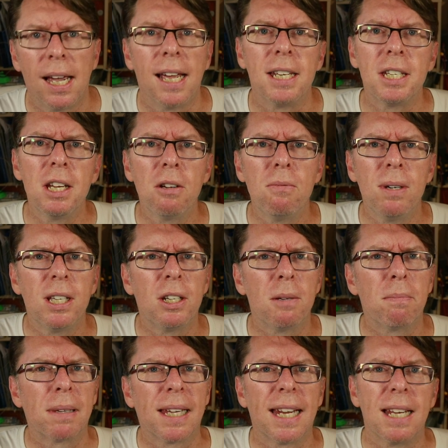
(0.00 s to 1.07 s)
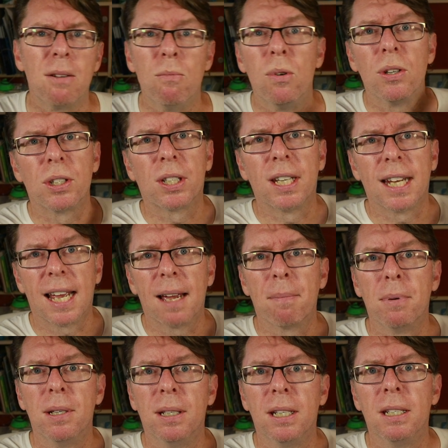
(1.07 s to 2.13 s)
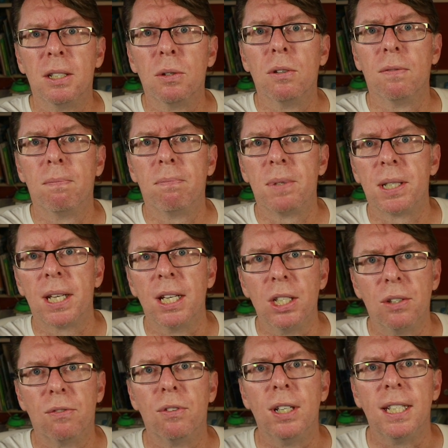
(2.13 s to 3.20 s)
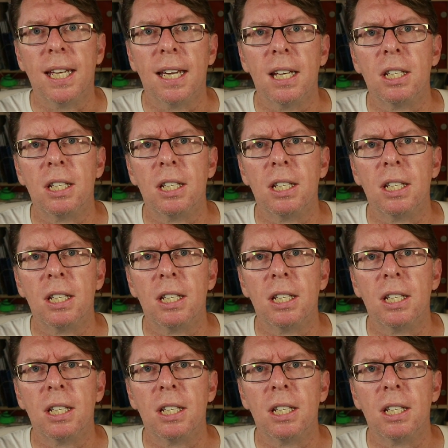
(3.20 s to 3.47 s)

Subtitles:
It's no really good planning what's going to happen in sort of stage three yet.